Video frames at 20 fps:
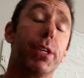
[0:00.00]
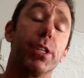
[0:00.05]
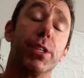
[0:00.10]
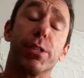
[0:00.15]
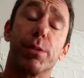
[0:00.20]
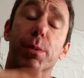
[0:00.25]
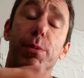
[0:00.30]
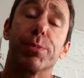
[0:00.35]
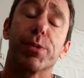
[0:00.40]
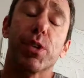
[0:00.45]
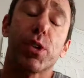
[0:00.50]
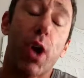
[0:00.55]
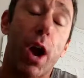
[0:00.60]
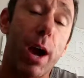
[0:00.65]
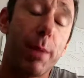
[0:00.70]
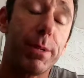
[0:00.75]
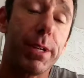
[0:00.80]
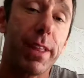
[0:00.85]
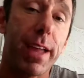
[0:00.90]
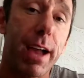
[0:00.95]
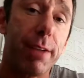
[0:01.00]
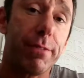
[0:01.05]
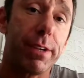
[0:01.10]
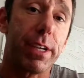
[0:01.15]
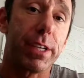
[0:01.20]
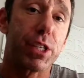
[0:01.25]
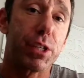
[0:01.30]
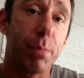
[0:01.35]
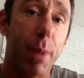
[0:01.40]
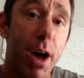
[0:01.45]
You can subscribe to that
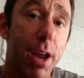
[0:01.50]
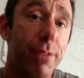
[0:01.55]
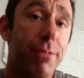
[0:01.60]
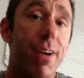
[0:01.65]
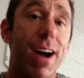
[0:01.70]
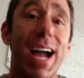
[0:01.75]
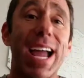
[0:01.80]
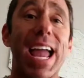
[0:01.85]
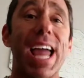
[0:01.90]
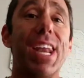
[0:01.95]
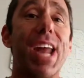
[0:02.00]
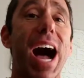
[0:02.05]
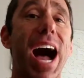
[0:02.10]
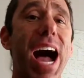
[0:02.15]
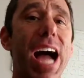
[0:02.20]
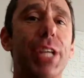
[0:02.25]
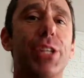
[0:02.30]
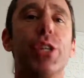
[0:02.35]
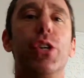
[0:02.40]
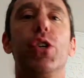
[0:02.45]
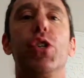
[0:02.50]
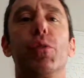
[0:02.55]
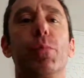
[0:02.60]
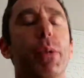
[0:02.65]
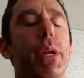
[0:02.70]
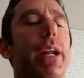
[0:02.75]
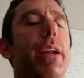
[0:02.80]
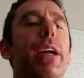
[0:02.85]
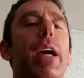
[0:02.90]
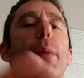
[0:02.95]
via Spotify and
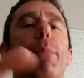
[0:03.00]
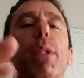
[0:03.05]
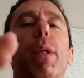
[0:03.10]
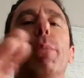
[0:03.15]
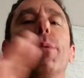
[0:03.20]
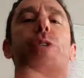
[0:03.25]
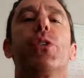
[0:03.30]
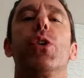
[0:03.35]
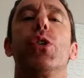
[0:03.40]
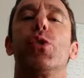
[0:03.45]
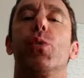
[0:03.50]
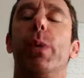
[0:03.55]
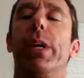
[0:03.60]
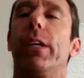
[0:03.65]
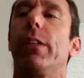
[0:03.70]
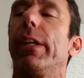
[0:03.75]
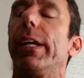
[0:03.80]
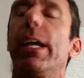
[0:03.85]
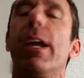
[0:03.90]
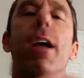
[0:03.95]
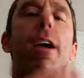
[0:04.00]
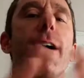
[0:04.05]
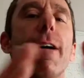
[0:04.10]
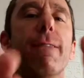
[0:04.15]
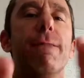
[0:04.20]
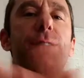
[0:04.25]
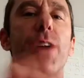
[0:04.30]
iTunes. Put out a couple episodes weekly.